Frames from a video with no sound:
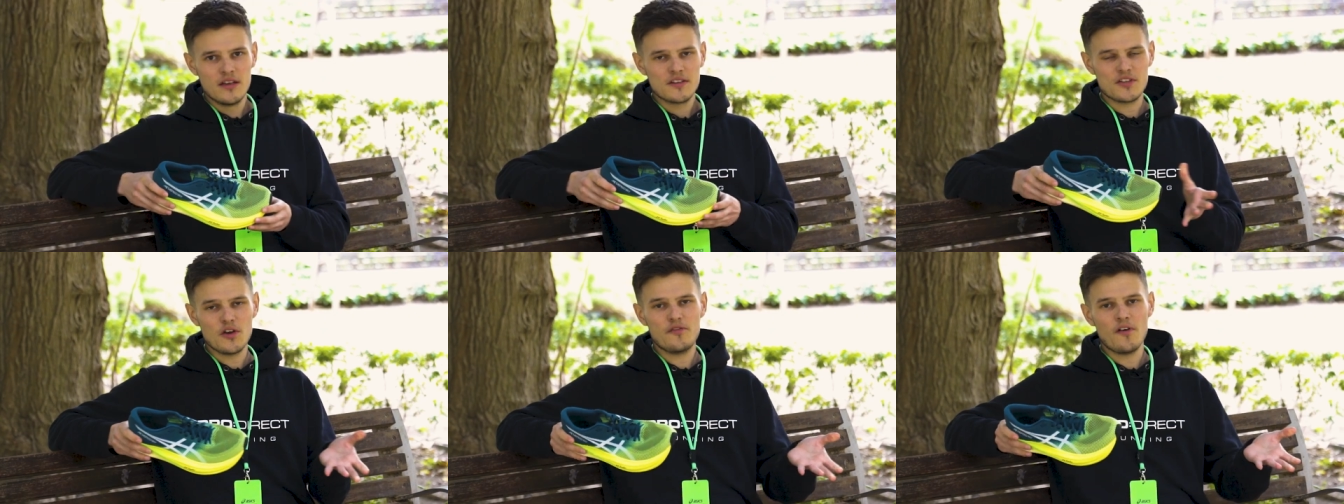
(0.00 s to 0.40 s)

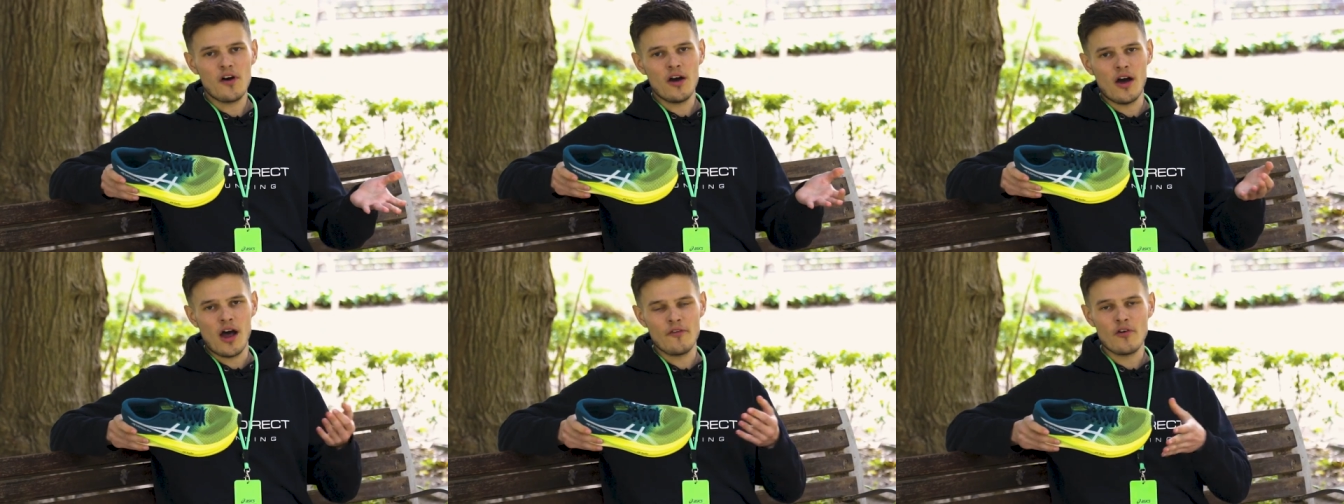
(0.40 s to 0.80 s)
So
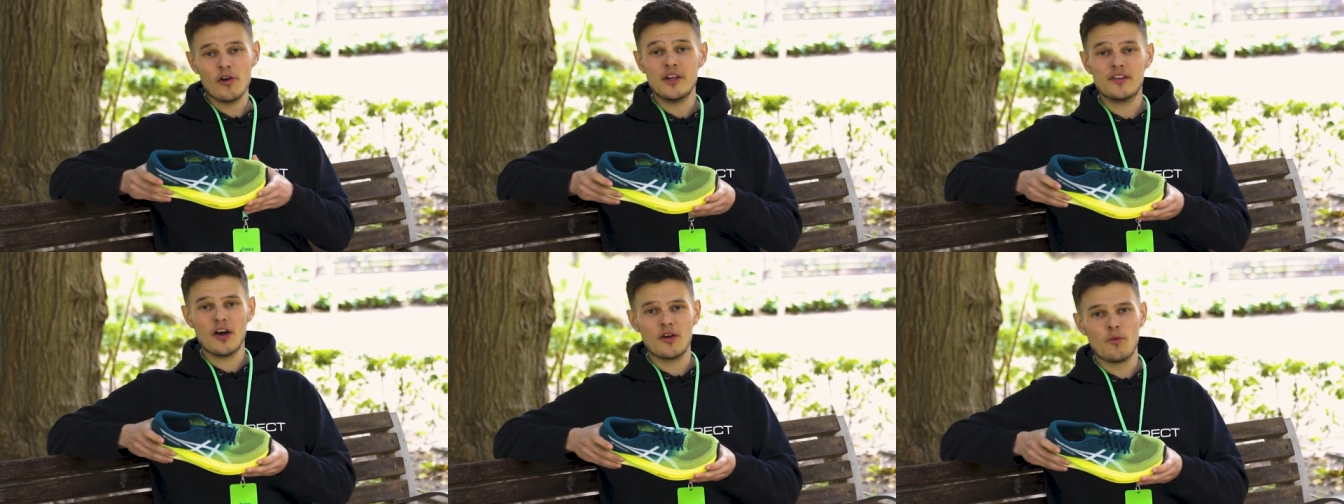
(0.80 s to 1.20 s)
far, I've
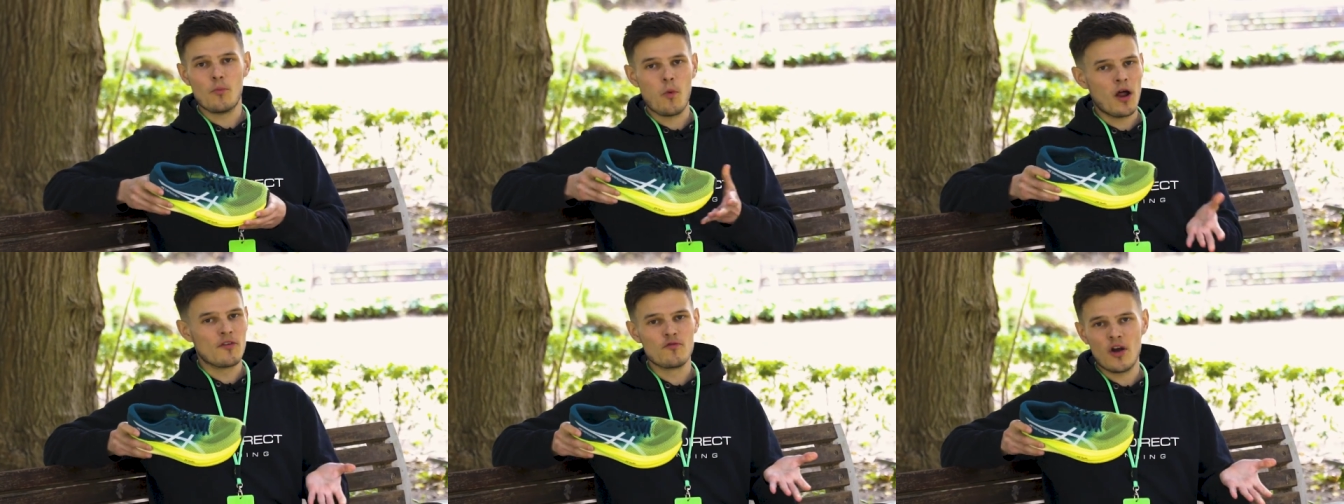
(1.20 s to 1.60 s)
only done
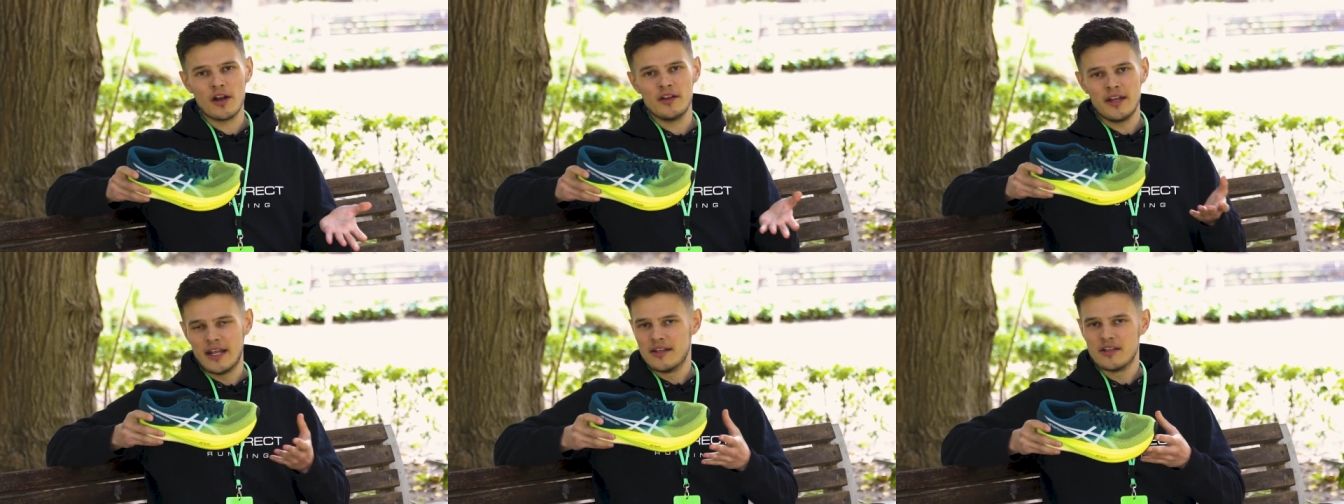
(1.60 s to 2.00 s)
one
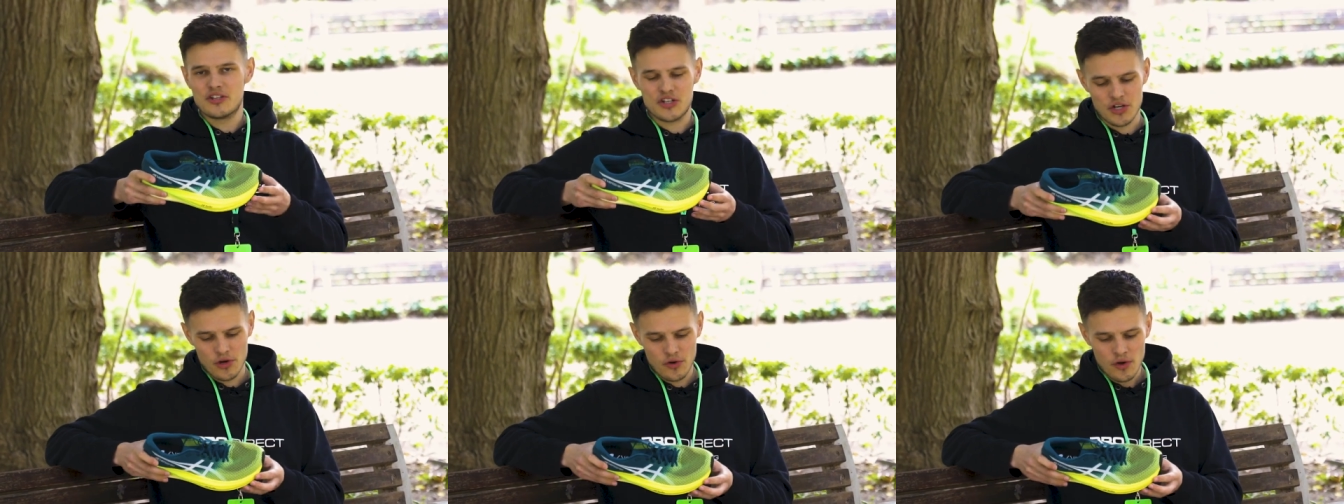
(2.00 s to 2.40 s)
run in the
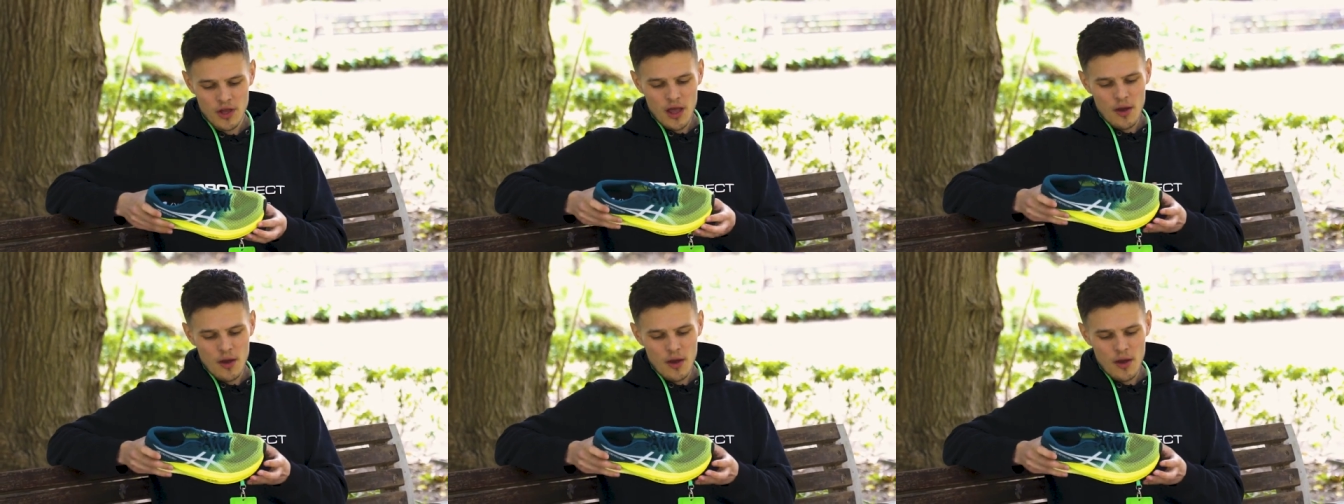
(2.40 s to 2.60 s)
shoe,